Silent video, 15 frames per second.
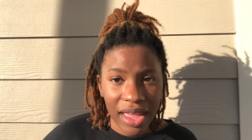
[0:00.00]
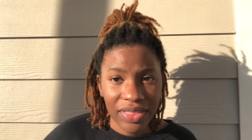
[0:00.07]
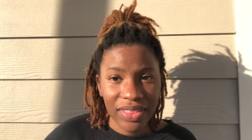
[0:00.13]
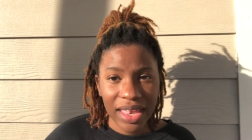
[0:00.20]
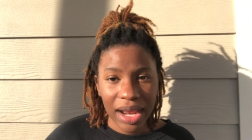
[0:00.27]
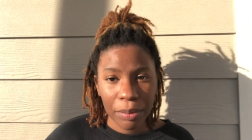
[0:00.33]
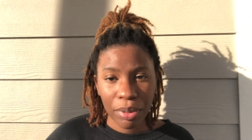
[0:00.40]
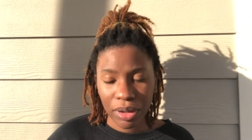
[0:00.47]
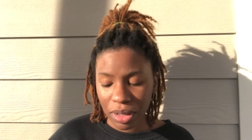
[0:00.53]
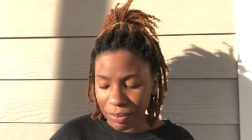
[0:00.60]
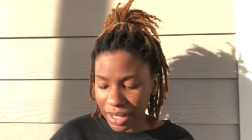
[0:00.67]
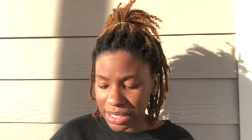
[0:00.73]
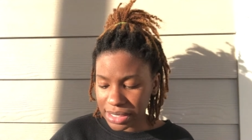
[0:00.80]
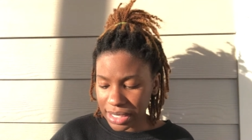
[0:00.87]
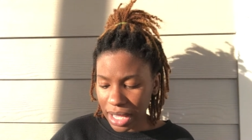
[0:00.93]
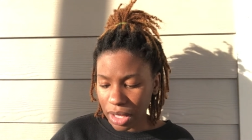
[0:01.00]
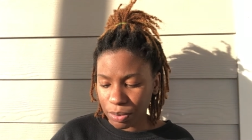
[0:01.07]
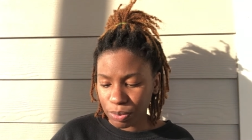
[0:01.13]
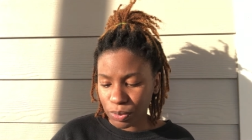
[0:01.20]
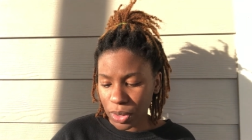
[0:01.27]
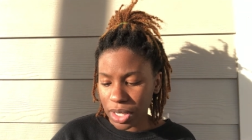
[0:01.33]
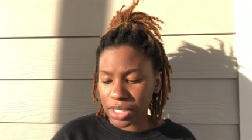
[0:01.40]
that I put on my scalp
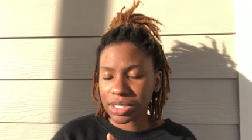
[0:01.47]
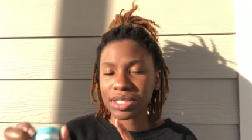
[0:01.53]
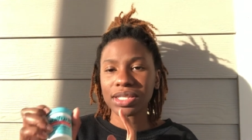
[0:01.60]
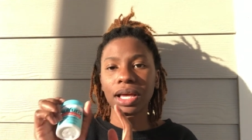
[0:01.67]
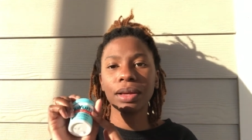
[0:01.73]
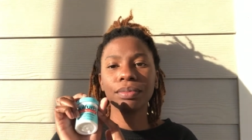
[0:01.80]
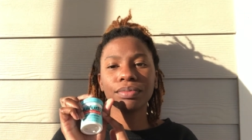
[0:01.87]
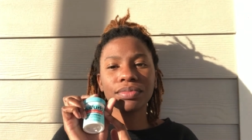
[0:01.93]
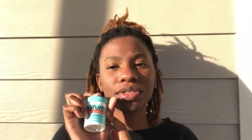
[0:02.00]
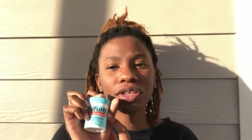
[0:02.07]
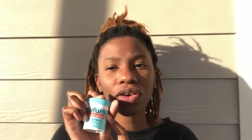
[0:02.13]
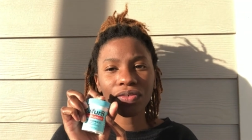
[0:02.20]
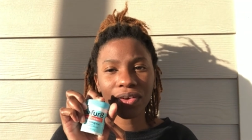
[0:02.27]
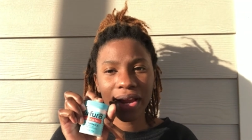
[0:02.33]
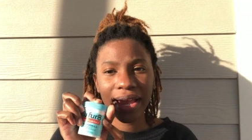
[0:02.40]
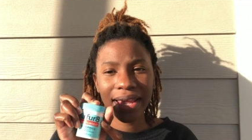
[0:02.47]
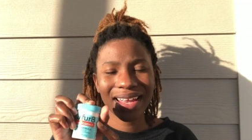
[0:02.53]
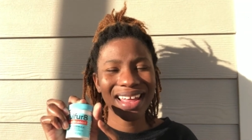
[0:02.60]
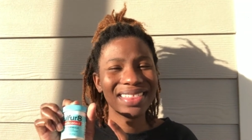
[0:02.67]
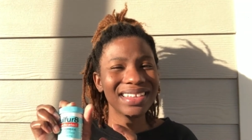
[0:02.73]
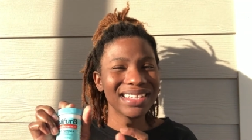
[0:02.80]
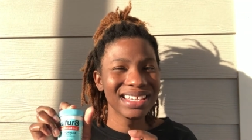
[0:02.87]
was some sulfur 8,
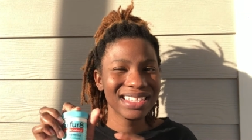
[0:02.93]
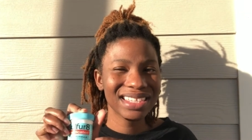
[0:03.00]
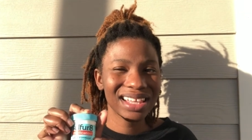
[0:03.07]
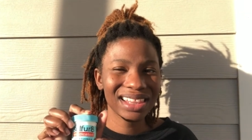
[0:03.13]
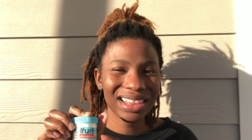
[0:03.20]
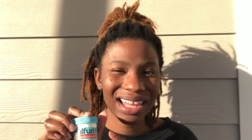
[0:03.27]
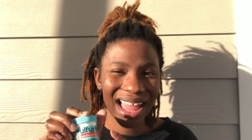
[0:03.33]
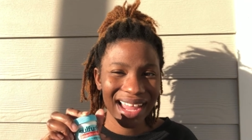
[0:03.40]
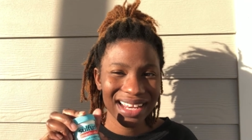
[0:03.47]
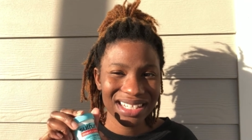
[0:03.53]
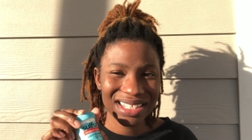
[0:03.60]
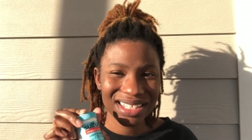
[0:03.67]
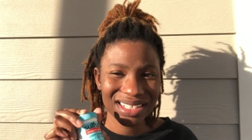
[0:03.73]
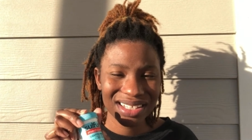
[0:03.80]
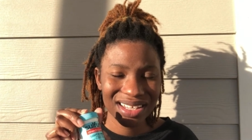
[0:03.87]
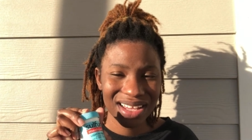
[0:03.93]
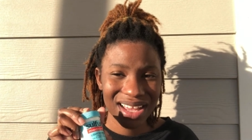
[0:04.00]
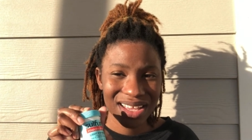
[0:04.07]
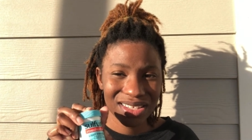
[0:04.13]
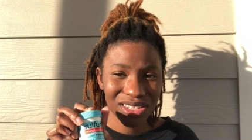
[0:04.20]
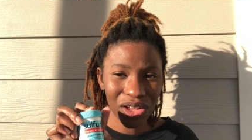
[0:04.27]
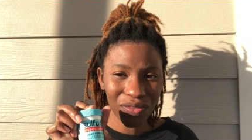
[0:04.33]
and this is the light
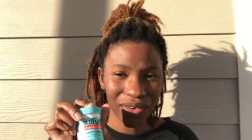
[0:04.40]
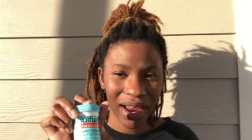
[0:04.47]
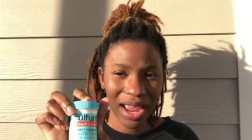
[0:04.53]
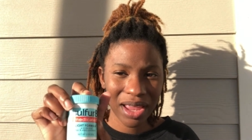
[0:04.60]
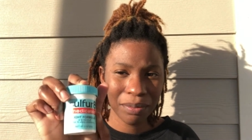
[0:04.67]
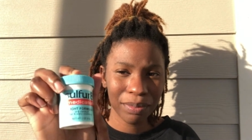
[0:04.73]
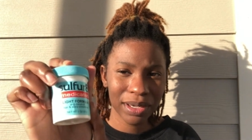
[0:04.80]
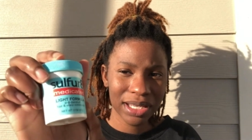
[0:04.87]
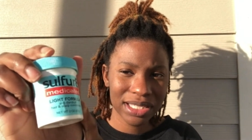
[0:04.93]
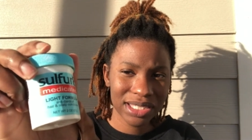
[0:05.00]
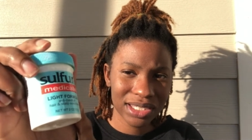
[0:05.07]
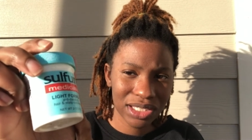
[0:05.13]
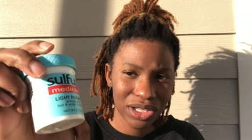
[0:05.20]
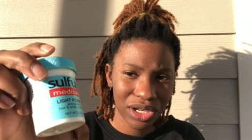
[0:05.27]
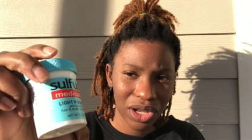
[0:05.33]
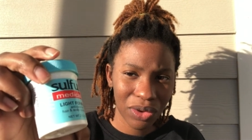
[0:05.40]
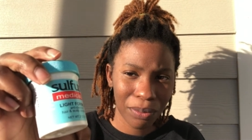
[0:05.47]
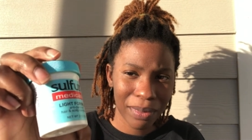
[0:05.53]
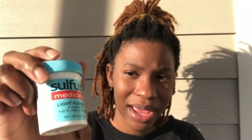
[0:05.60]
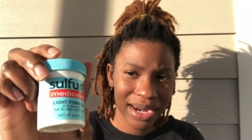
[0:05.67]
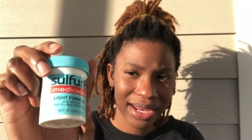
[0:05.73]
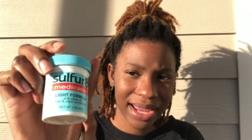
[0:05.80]
sulfur 8, but it's, you know,
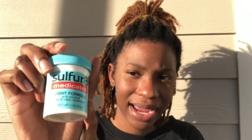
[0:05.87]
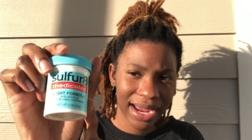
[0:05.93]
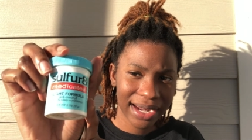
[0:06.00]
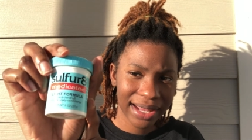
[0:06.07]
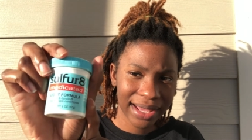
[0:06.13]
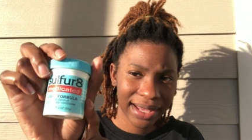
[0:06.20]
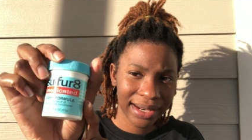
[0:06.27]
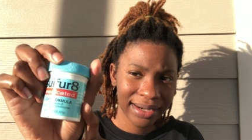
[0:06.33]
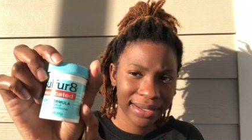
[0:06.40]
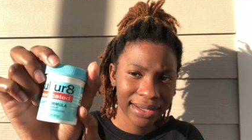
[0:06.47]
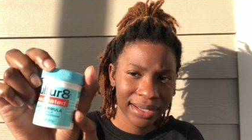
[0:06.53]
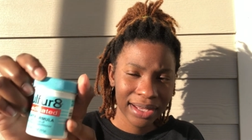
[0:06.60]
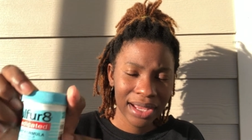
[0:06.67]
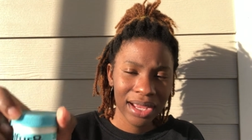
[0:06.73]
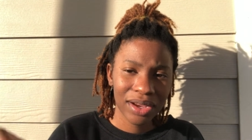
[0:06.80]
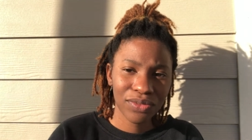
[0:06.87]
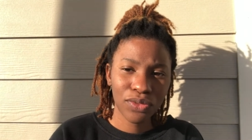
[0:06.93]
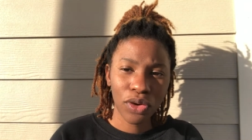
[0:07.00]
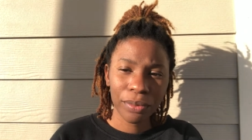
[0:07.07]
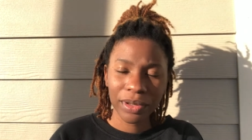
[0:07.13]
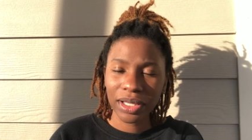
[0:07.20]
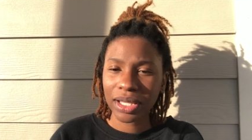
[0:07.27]
medicated
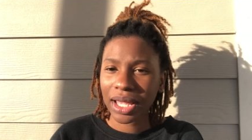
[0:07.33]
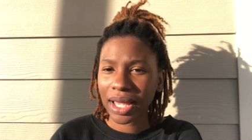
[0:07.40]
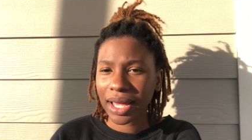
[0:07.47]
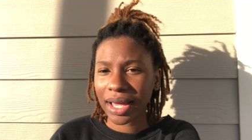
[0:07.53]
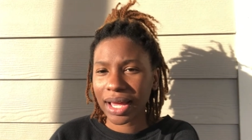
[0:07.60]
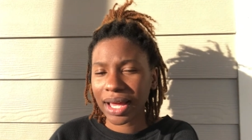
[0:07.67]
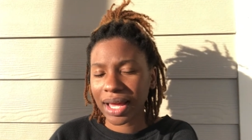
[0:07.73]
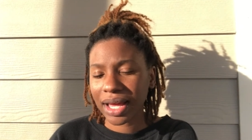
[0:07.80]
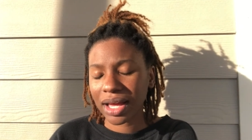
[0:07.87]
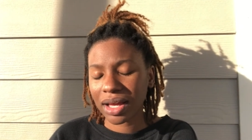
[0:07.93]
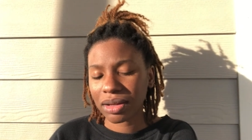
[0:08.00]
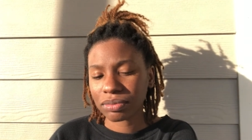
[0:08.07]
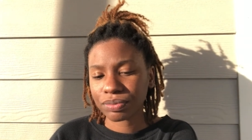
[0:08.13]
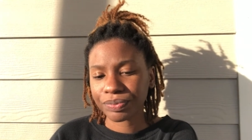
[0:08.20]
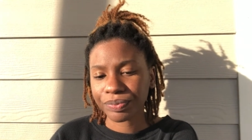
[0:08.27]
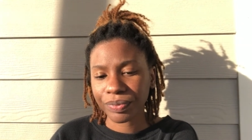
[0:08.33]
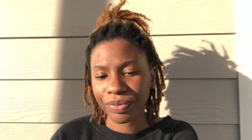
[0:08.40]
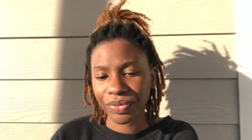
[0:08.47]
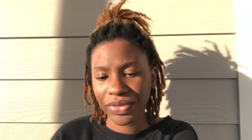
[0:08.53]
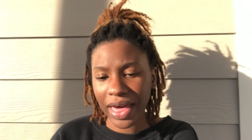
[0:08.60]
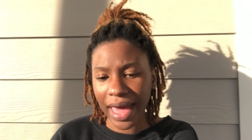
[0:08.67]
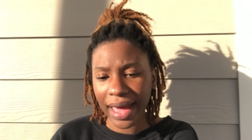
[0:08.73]
formula
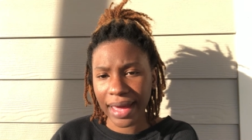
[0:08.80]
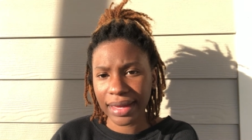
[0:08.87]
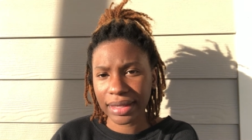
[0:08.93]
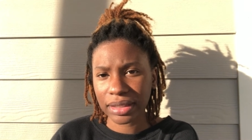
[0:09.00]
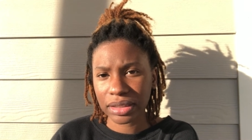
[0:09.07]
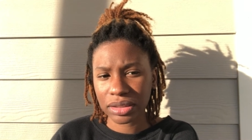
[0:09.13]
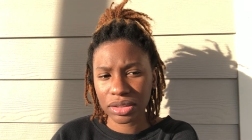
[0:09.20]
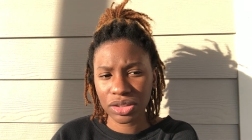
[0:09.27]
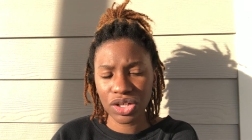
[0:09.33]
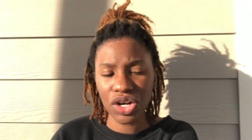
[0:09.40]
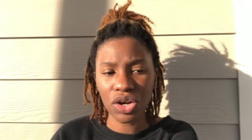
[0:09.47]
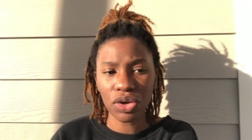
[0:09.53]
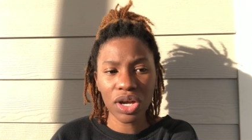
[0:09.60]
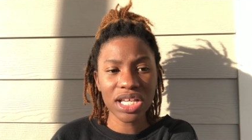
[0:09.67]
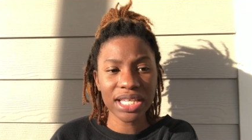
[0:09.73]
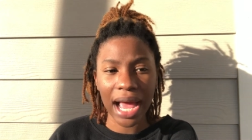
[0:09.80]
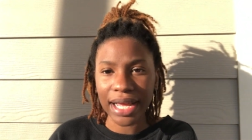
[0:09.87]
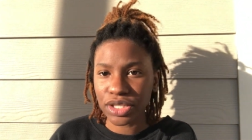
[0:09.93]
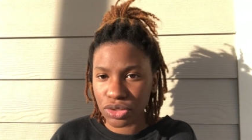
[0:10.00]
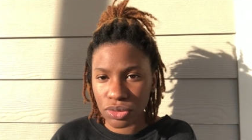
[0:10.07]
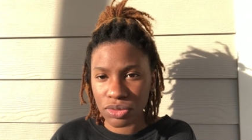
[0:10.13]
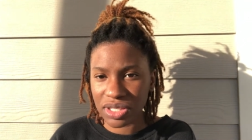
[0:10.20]
that, you know, because I
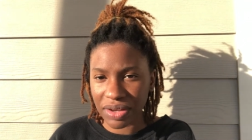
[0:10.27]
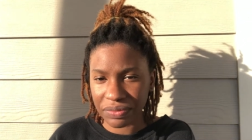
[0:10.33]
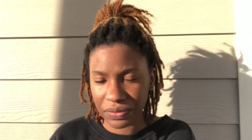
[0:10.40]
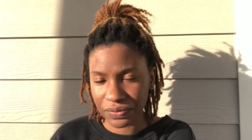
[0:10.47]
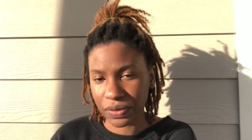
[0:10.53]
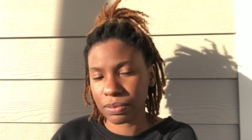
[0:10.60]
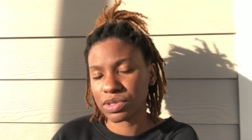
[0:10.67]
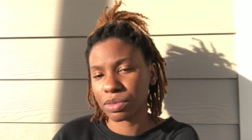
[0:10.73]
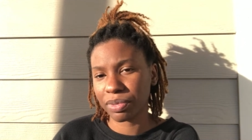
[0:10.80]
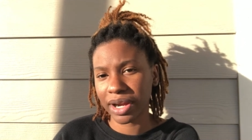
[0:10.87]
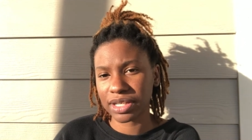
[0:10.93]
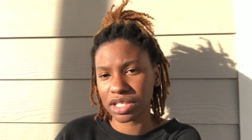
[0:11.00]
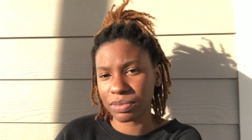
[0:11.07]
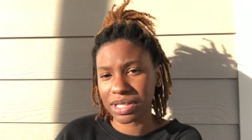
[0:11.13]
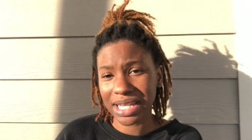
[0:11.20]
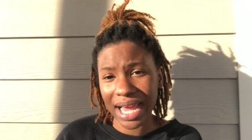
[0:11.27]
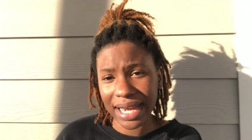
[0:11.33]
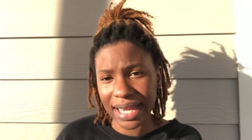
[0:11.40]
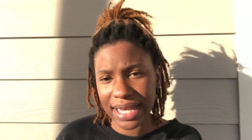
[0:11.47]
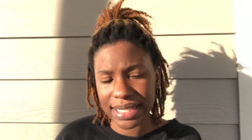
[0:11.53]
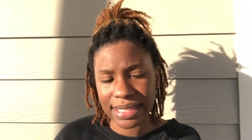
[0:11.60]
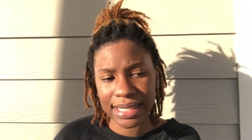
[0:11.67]
do suffer from seborrheic dermatitis,